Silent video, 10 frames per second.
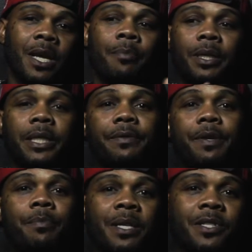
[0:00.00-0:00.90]
I believed
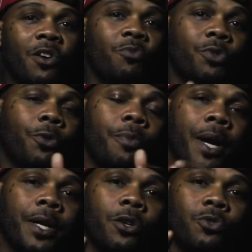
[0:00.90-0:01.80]
in myself when
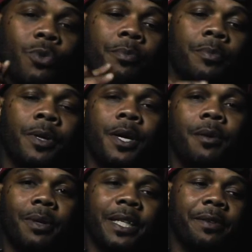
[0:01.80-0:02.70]
nobody else wasn't
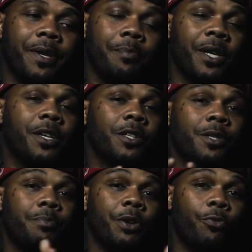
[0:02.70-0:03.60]
believing in me. Because
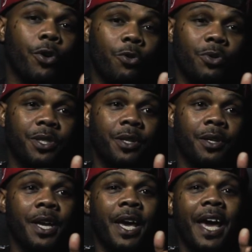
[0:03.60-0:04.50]
to be real with you,
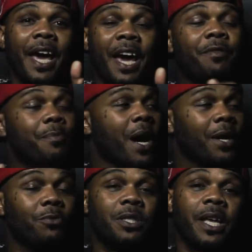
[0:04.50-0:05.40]

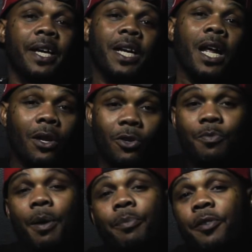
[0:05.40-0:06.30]
everybody was thinking I lost
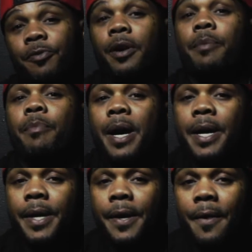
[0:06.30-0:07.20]
my motherfucking
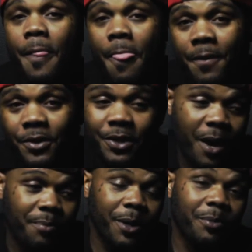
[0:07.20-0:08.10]
mind. You know
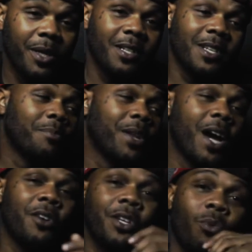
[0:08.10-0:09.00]
what I mean? Because I'm
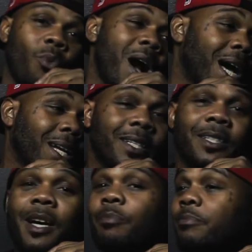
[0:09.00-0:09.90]
down here
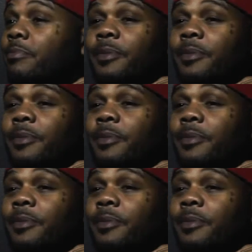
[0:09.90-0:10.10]
wilding, I'm